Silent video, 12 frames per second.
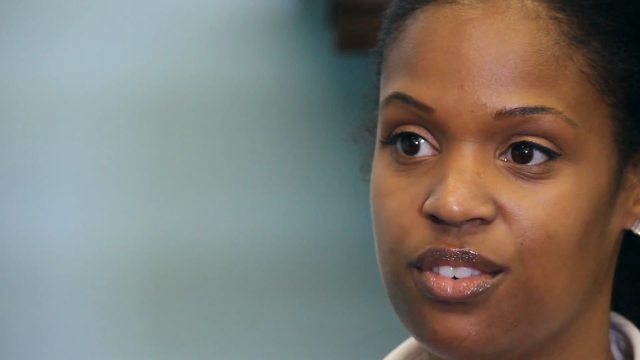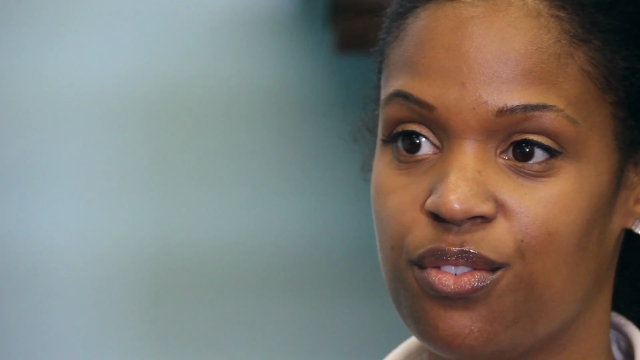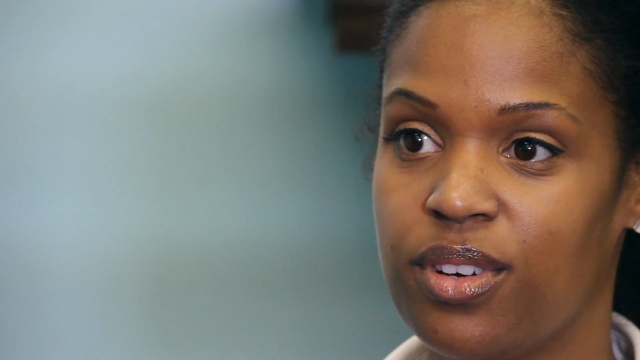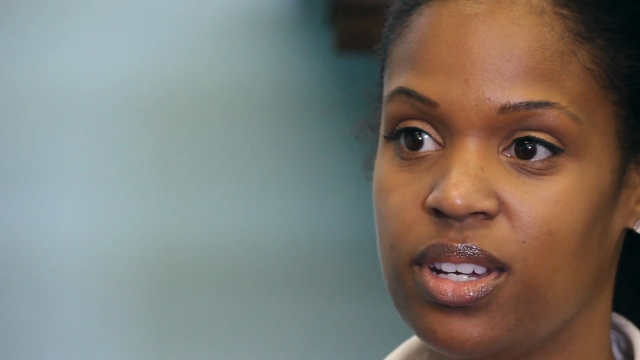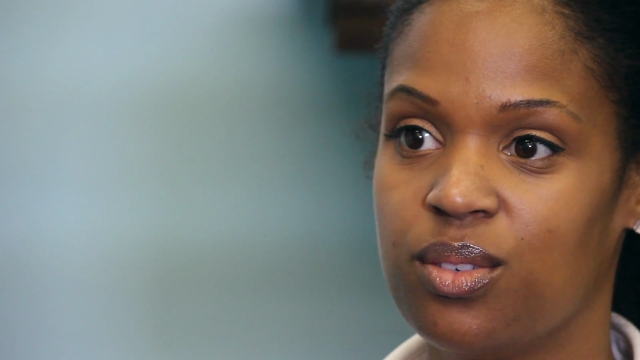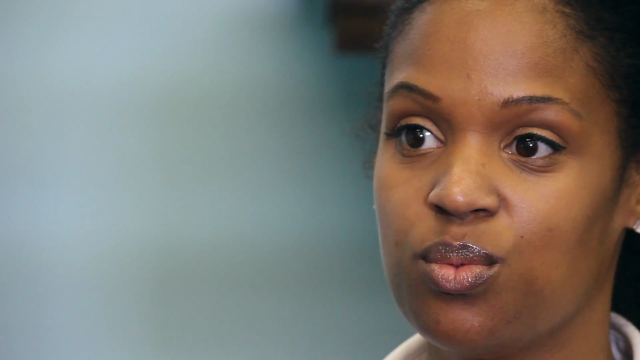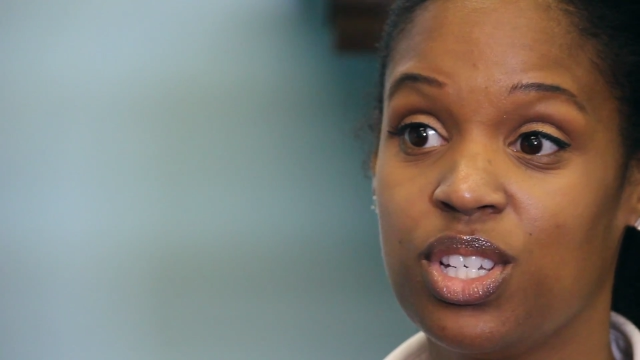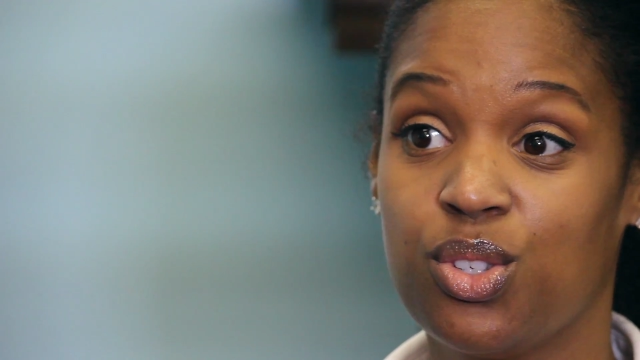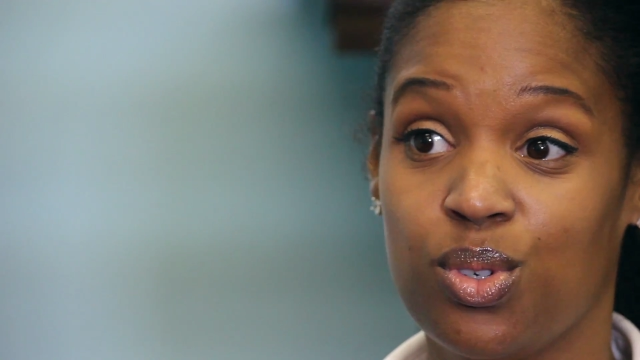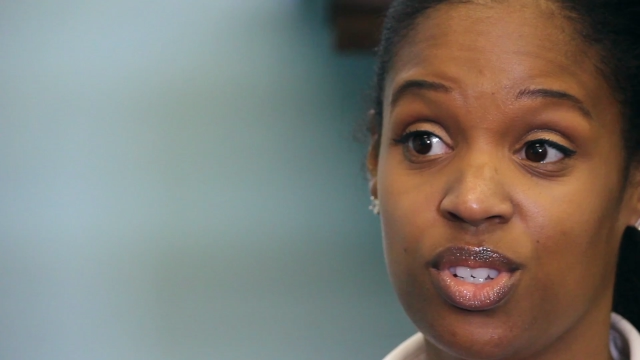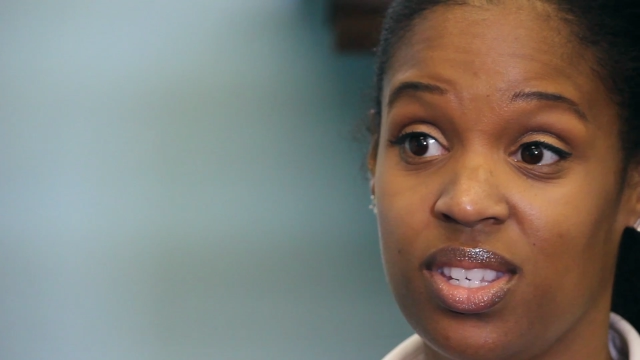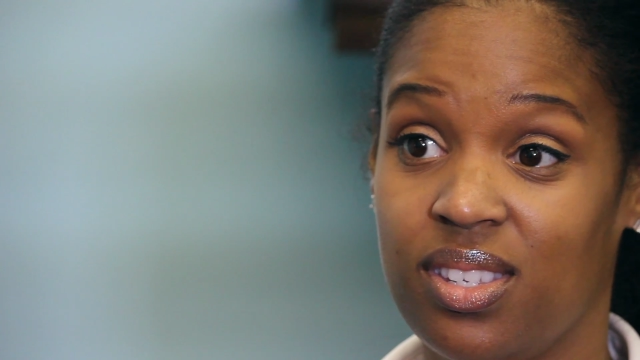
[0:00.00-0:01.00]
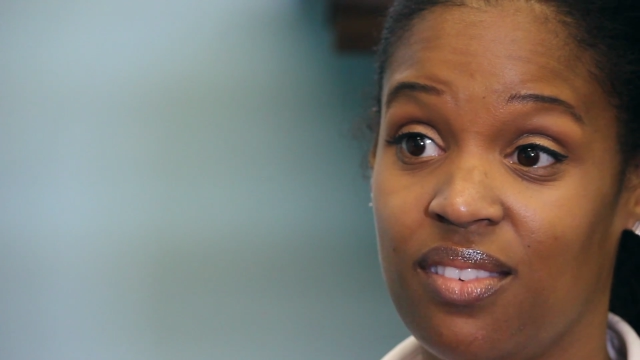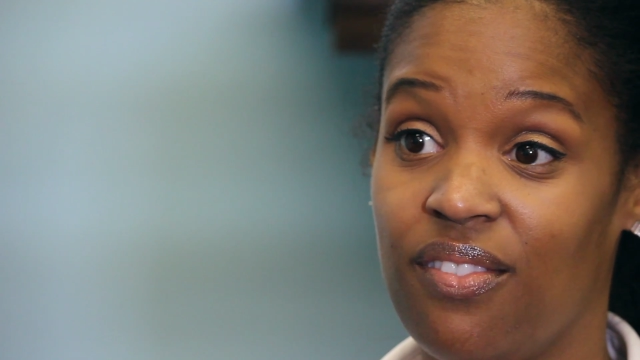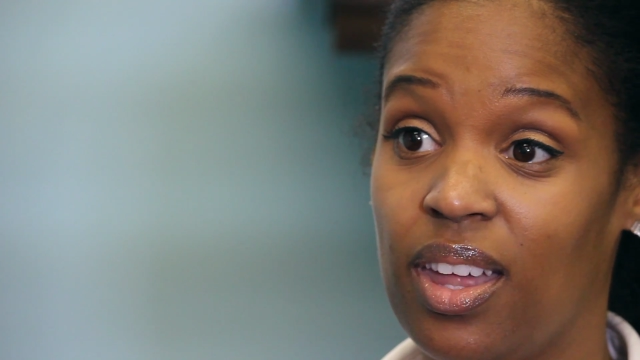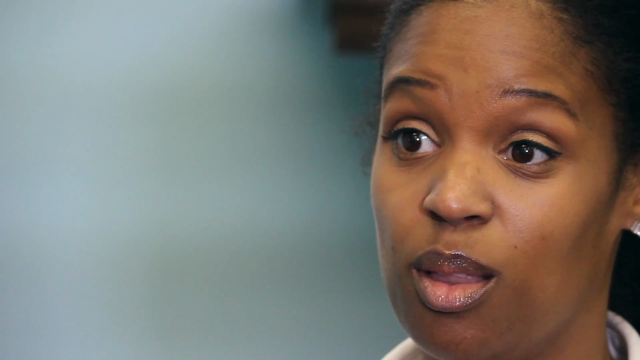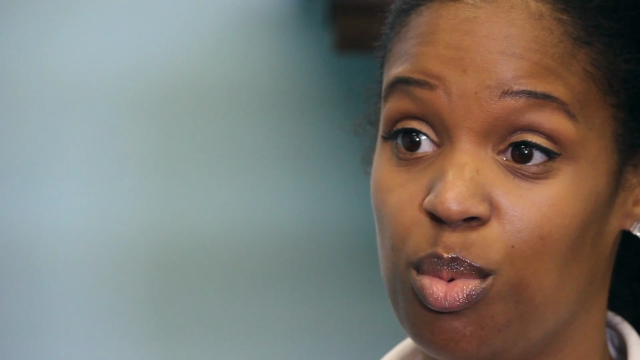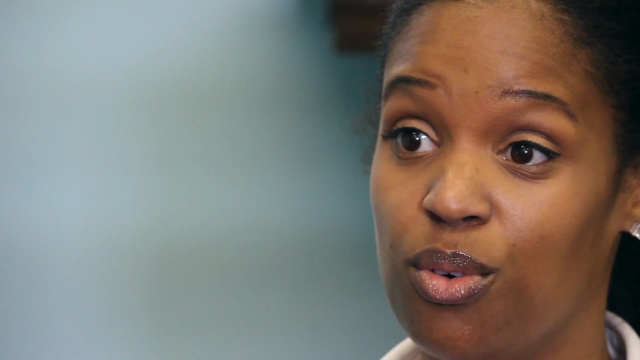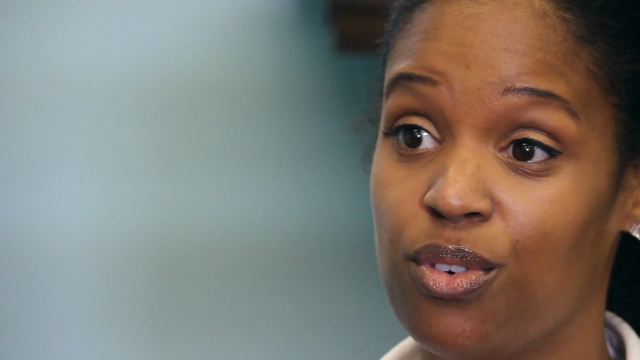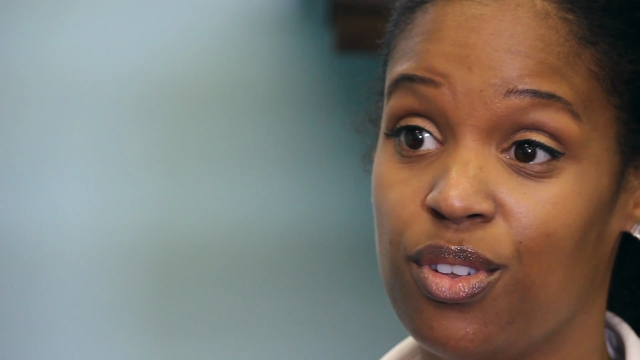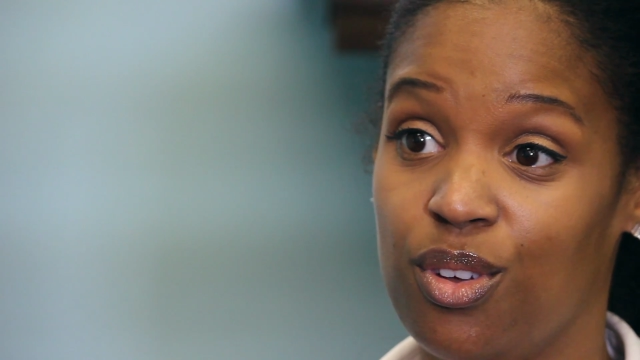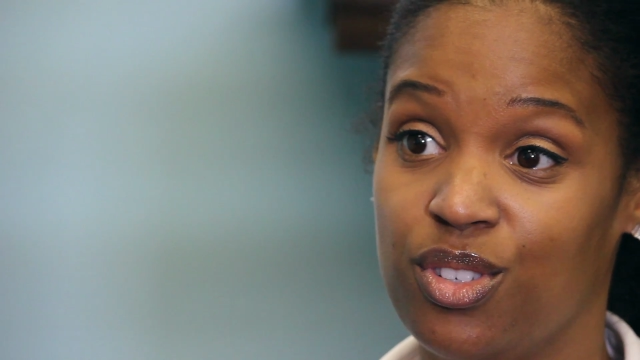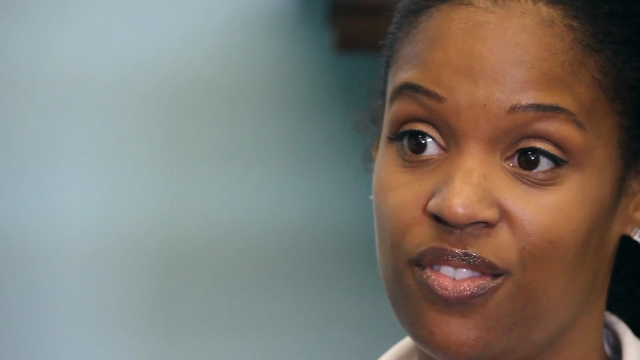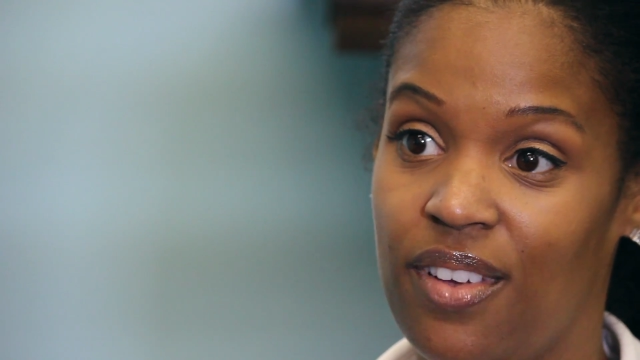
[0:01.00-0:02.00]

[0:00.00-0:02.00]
different resources available for those